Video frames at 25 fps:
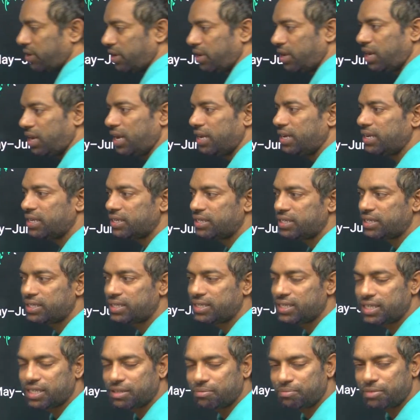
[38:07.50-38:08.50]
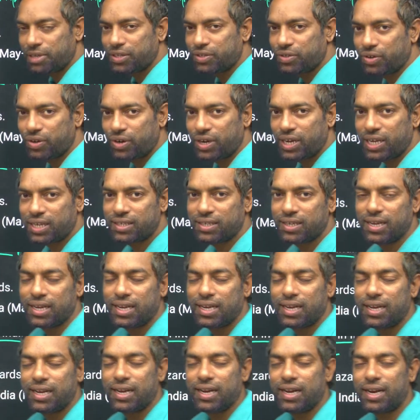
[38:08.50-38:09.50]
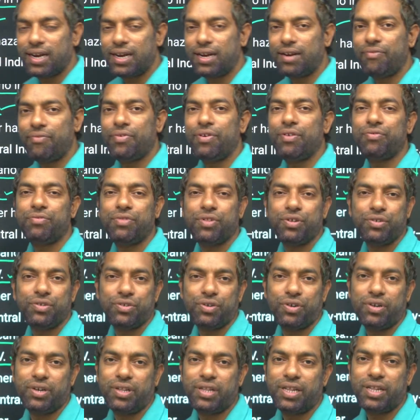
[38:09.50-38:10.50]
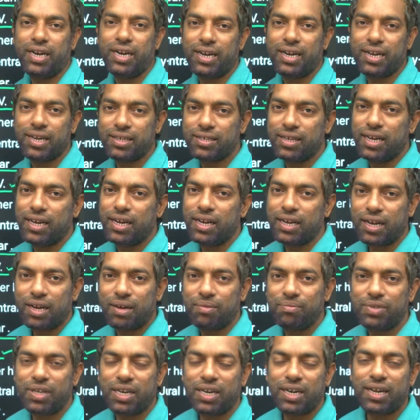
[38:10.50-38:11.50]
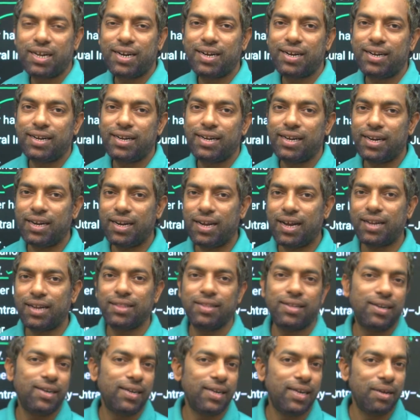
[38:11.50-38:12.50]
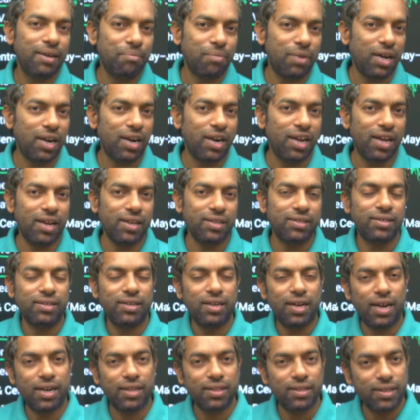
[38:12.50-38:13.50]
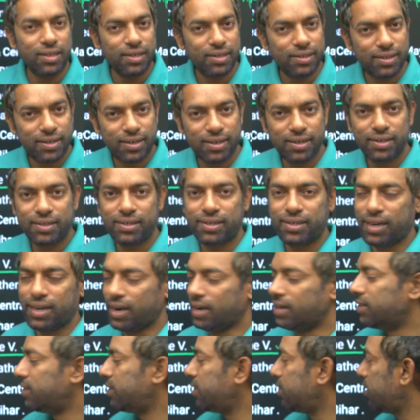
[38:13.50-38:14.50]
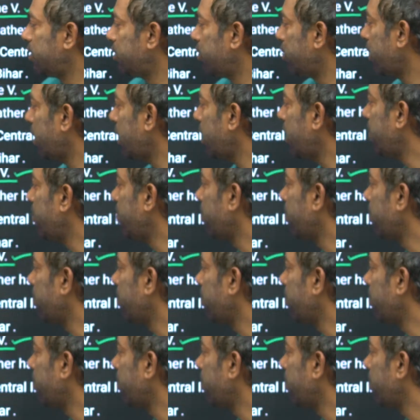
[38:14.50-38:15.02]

Highest seismic zone is 5th zone. That is comes under northern Himalayas, northeastern states. Okay,